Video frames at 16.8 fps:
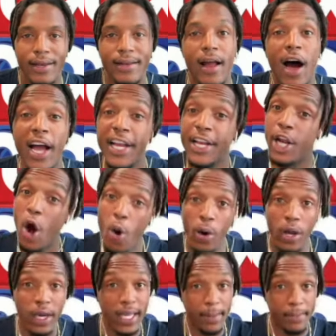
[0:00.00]

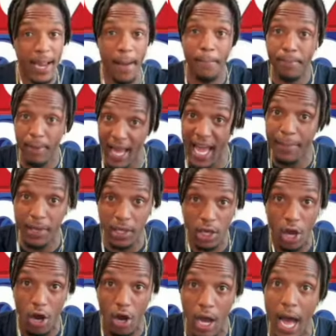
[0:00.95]
Unknowingly, I'm not blaming
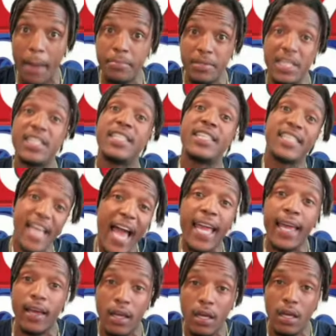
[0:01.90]
y'all. I'm just
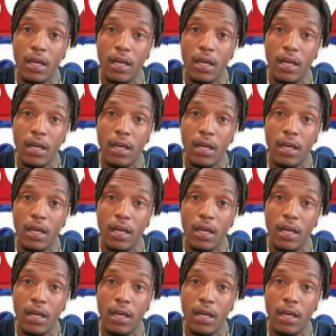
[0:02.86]
saying.